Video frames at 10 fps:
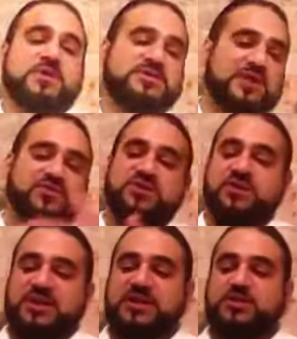but it's obviously on
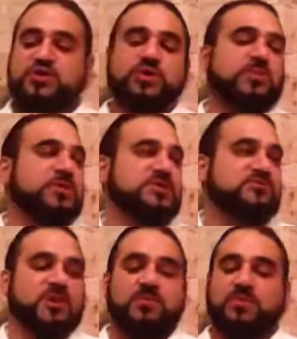a 2D piece of
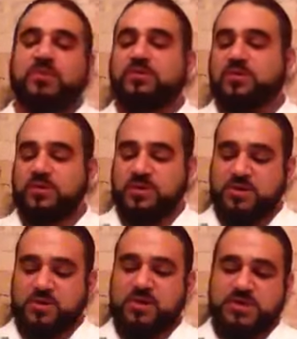paper.
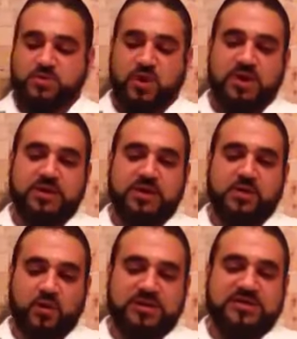It's
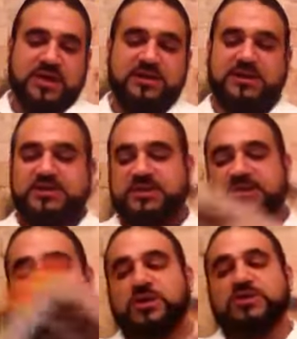one scientist, and
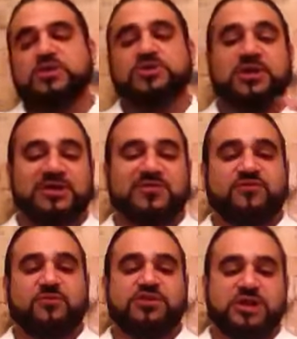this one is using a
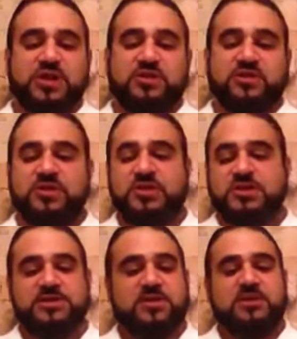different machine.
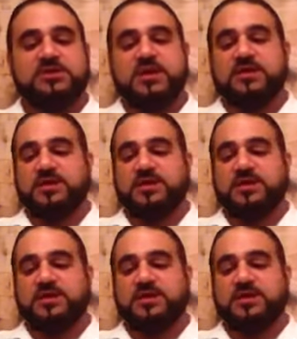Same exact